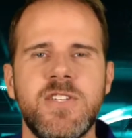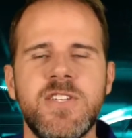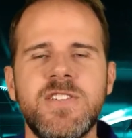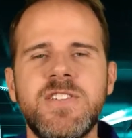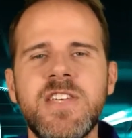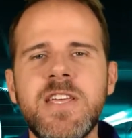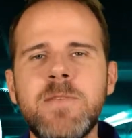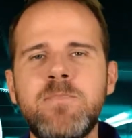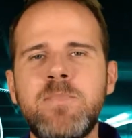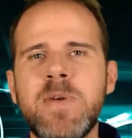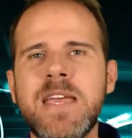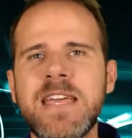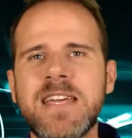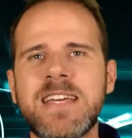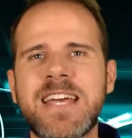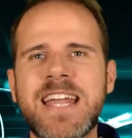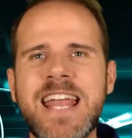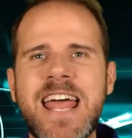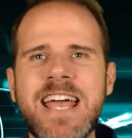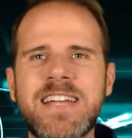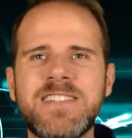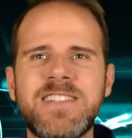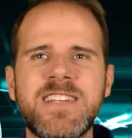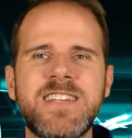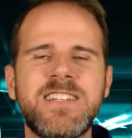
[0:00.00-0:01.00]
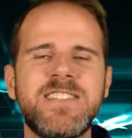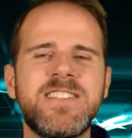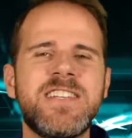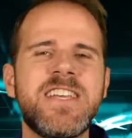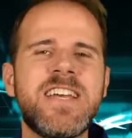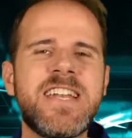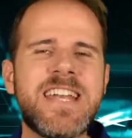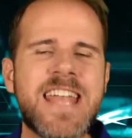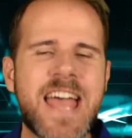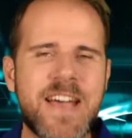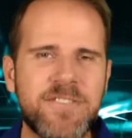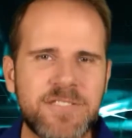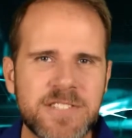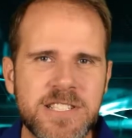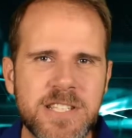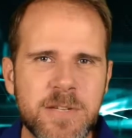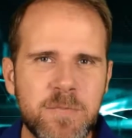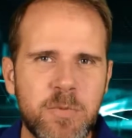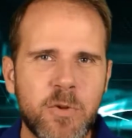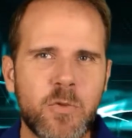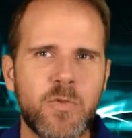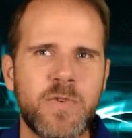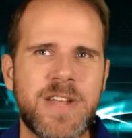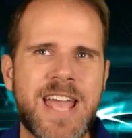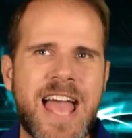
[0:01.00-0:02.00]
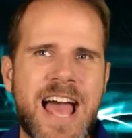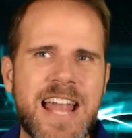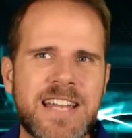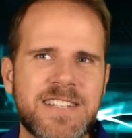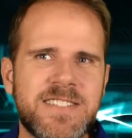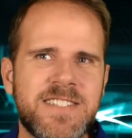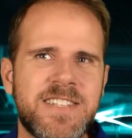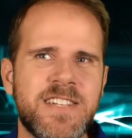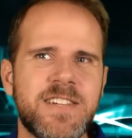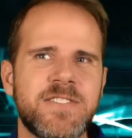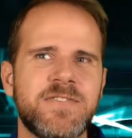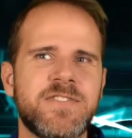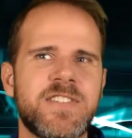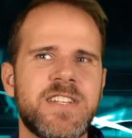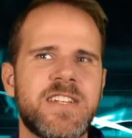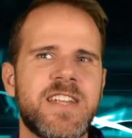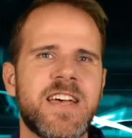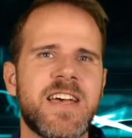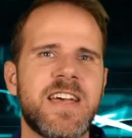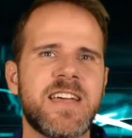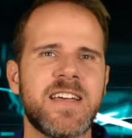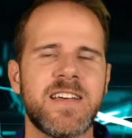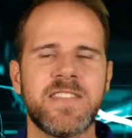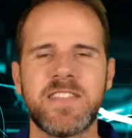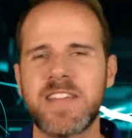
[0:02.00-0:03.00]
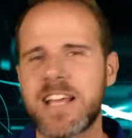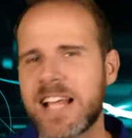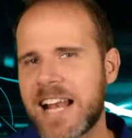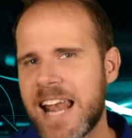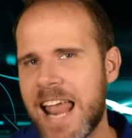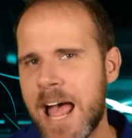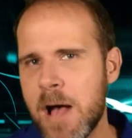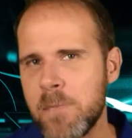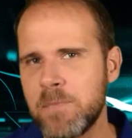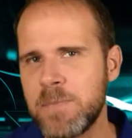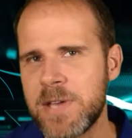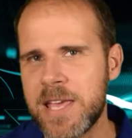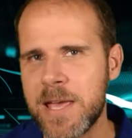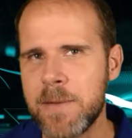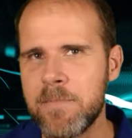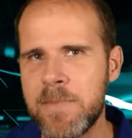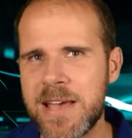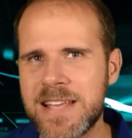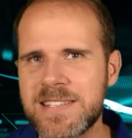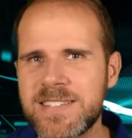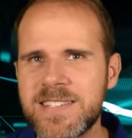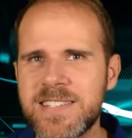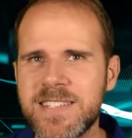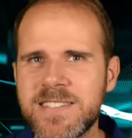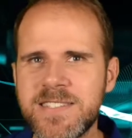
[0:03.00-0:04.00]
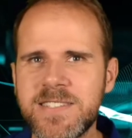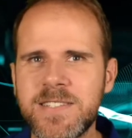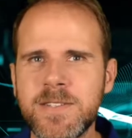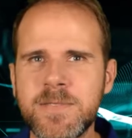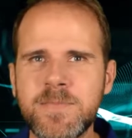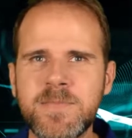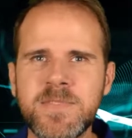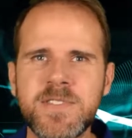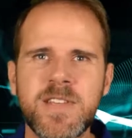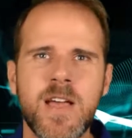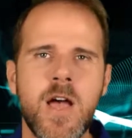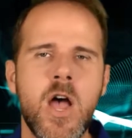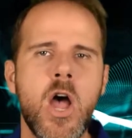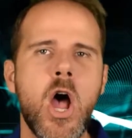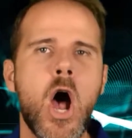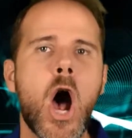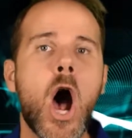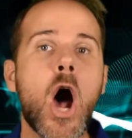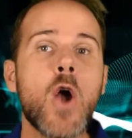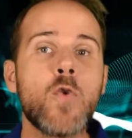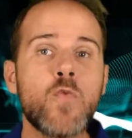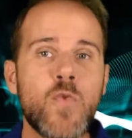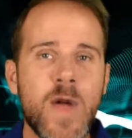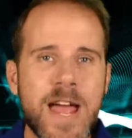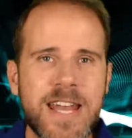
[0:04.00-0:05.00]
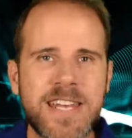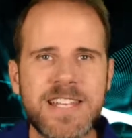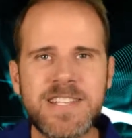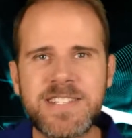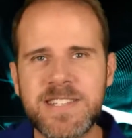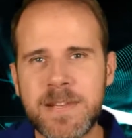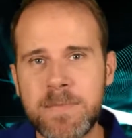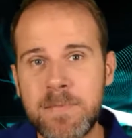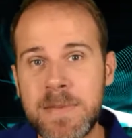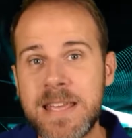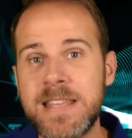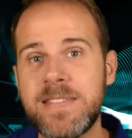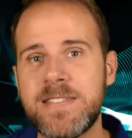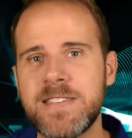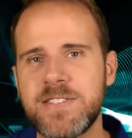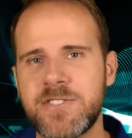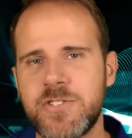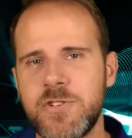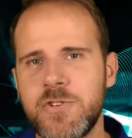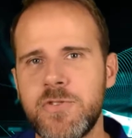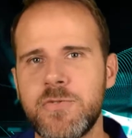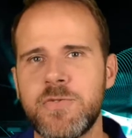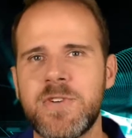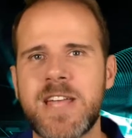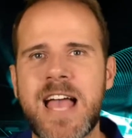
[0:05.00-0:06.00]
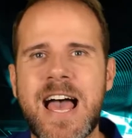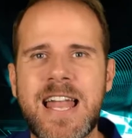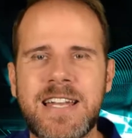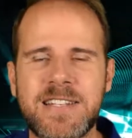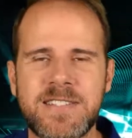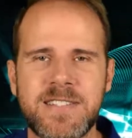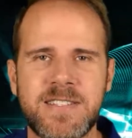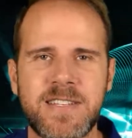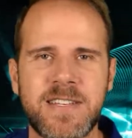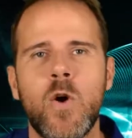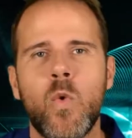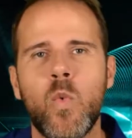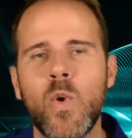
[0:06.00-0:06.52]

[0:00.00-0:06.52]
You see, being connected is the inevitable reality of today, and the cloud PMS systems are ready to meet this new reality.